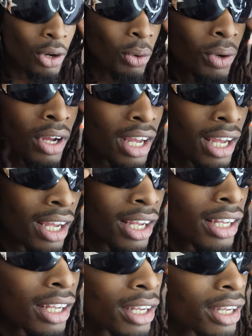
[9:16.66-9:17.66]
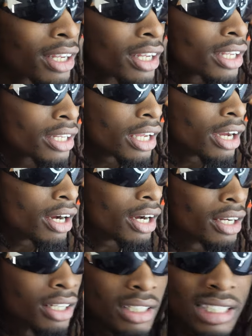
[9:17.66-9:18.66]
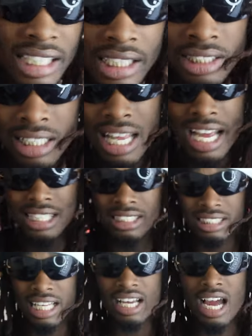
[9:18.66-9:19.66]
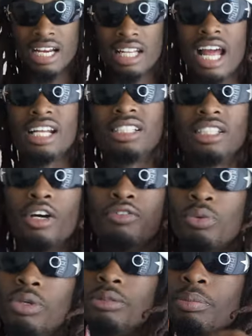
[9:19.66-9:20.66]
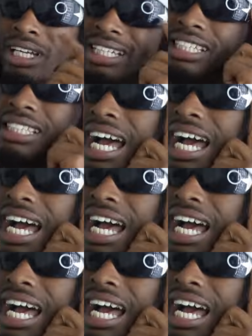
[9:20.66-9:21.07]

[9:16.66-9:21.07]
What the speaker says: though. Yeah. These glasses, they kind of like the silver ones, but these